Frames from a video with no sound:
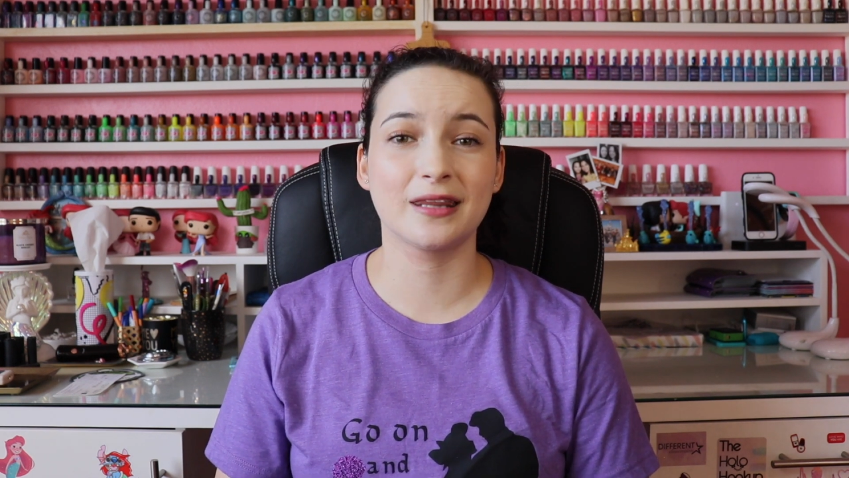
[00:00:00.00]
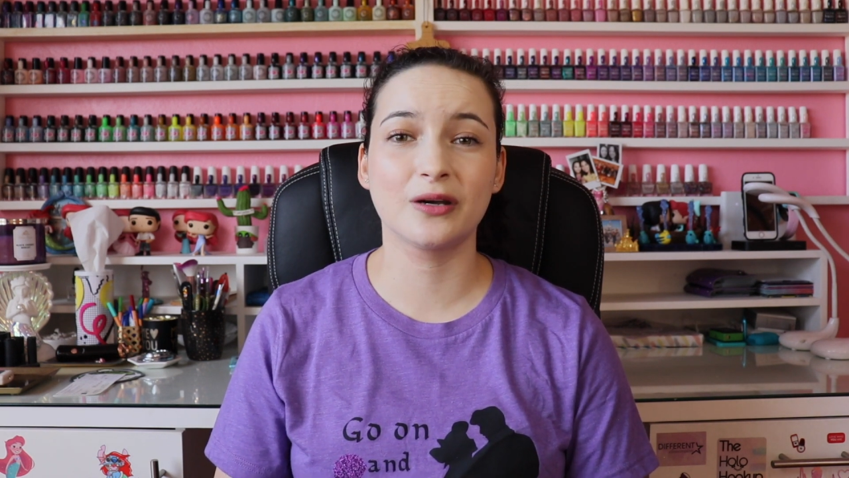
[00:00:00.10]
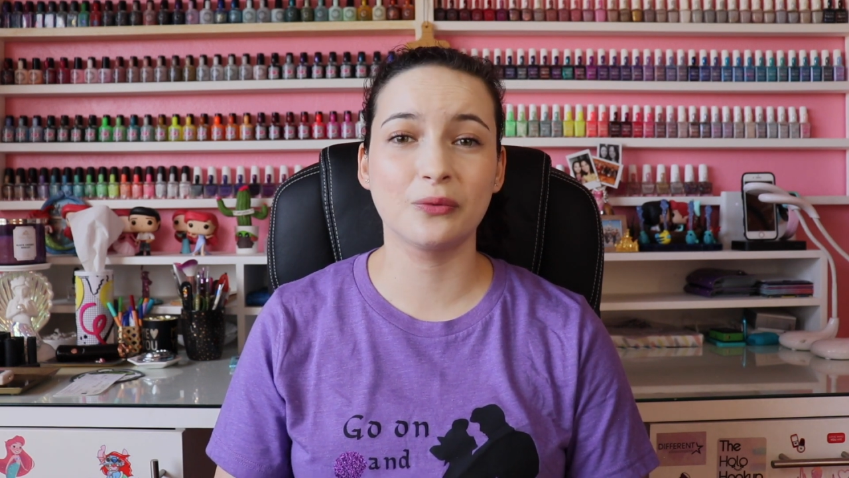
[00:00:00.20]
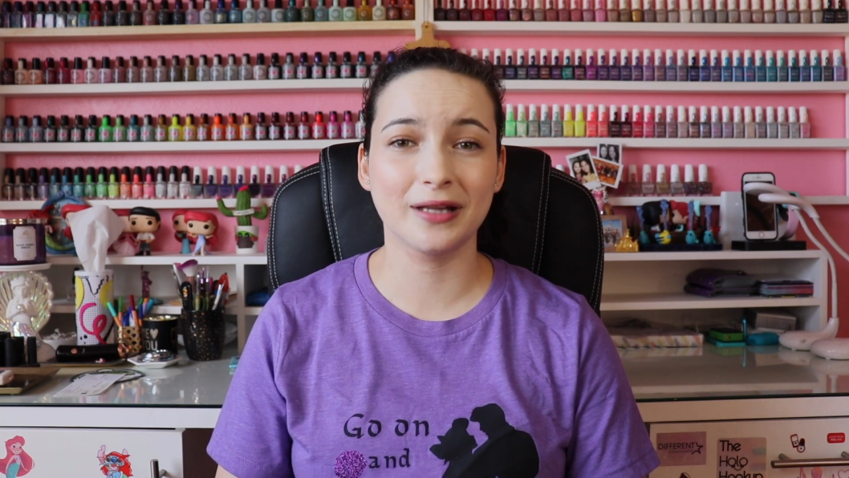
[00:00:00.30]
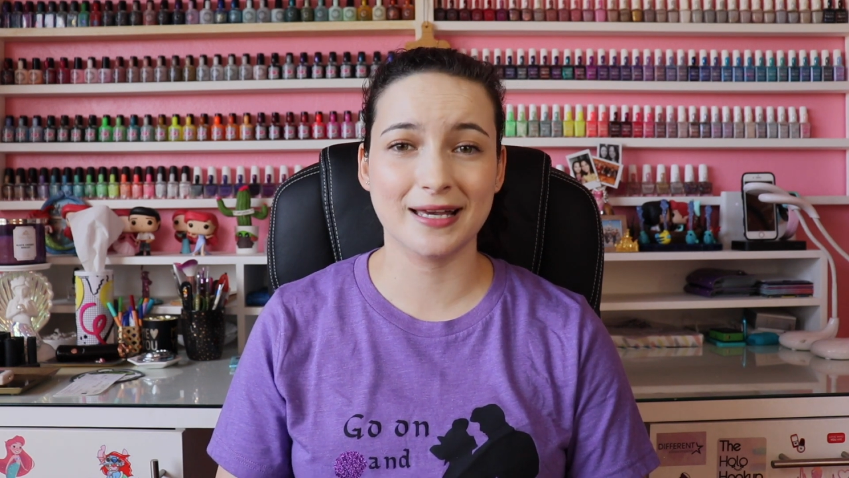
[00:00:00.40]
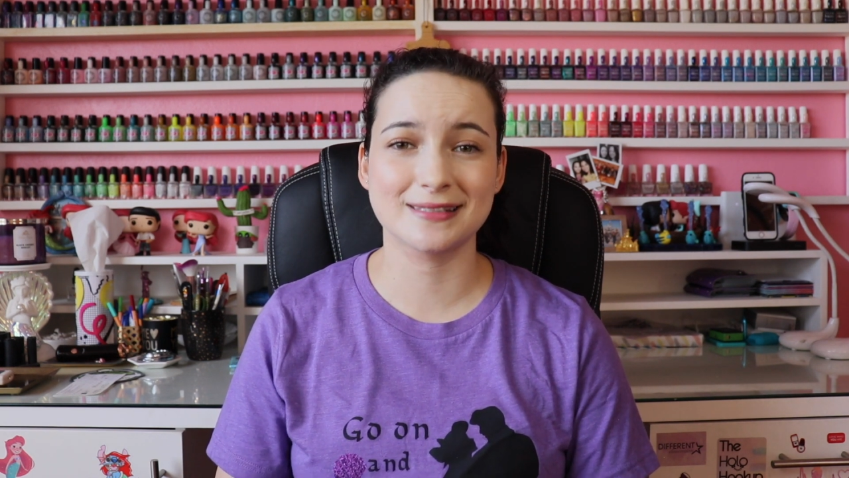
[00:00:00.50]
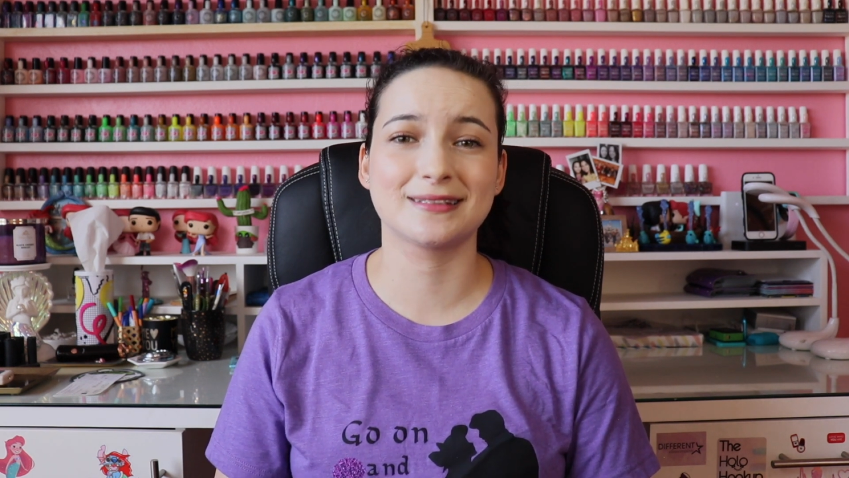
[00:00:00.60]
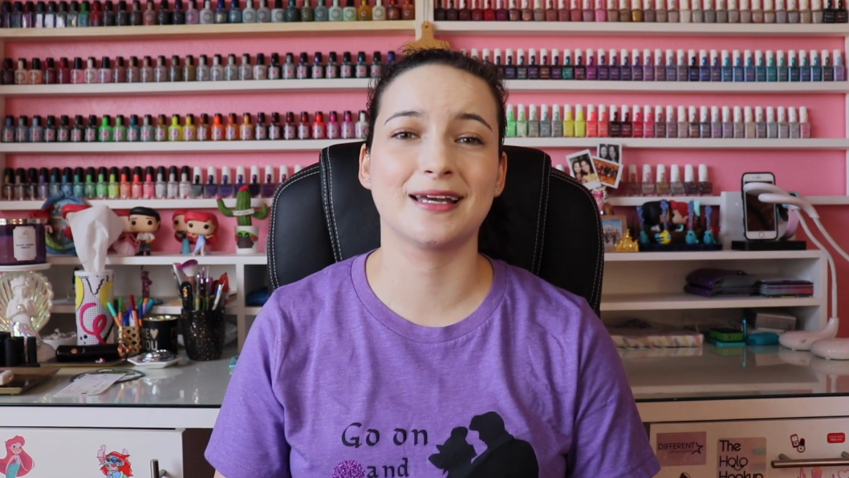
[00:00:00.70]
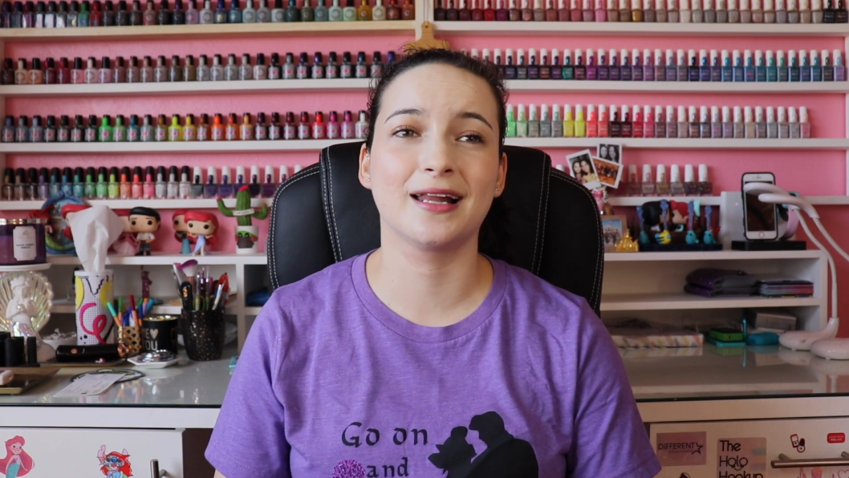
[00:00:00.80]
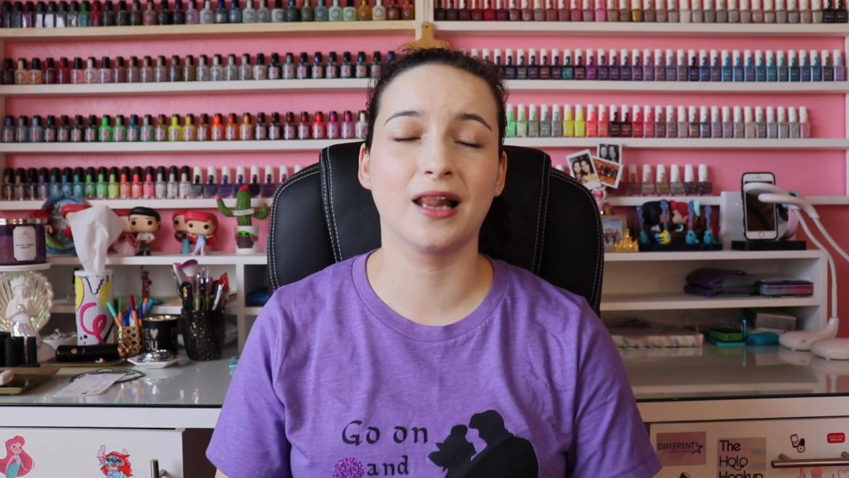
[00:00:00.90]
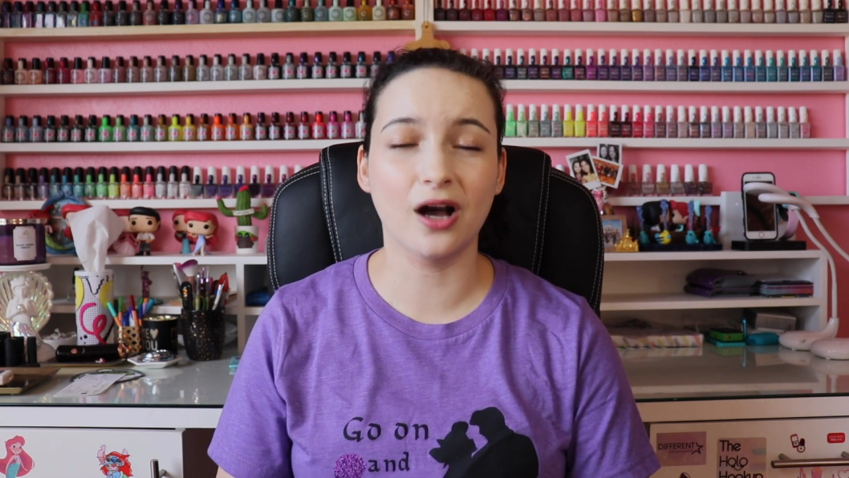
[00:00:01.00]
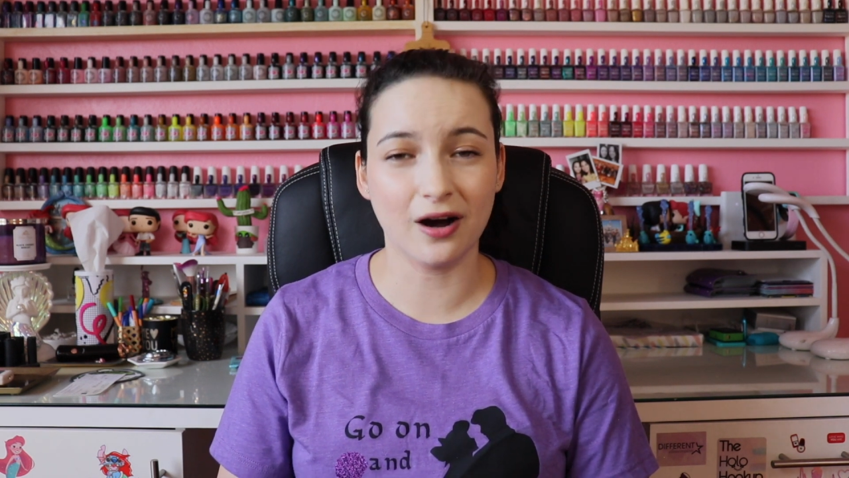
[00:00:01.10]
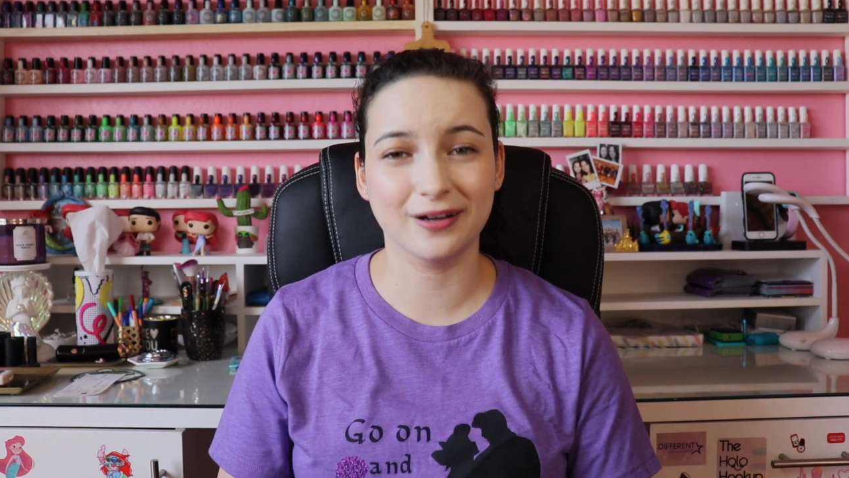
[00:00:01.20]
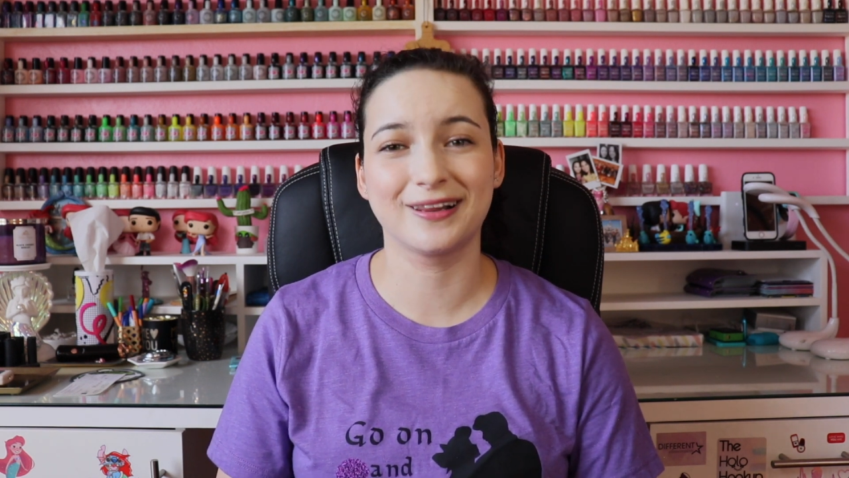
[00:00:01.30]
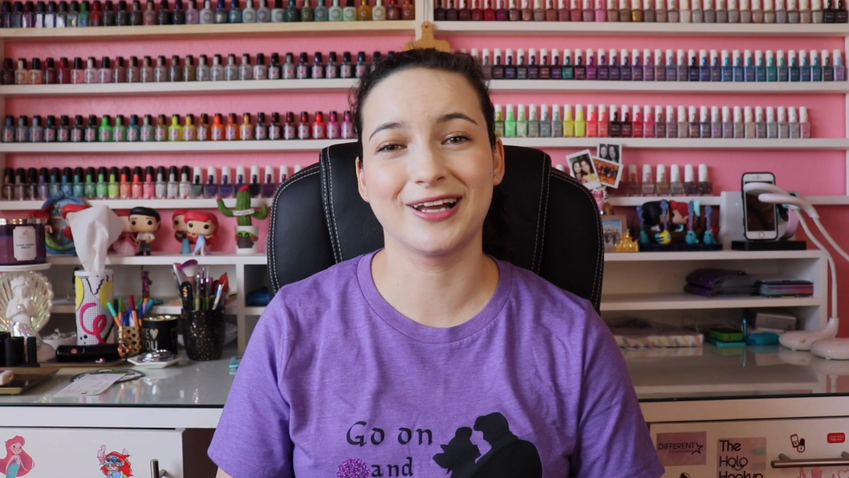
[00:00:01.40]
they will last a
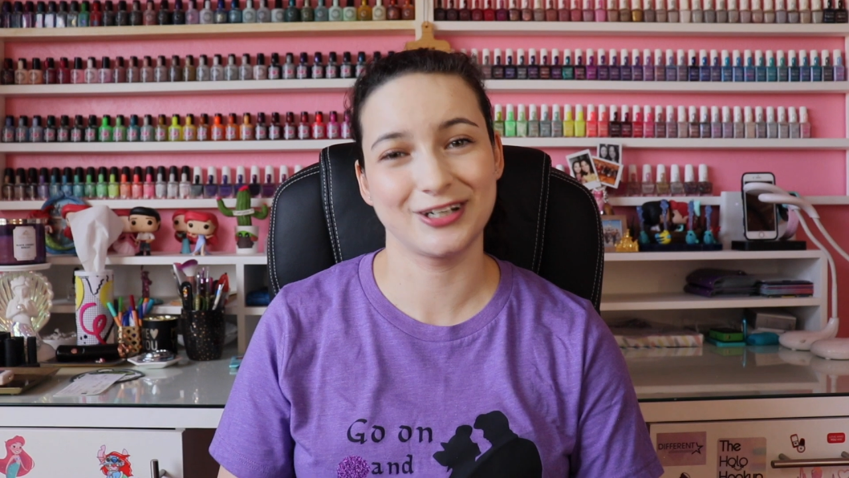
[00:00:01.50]
long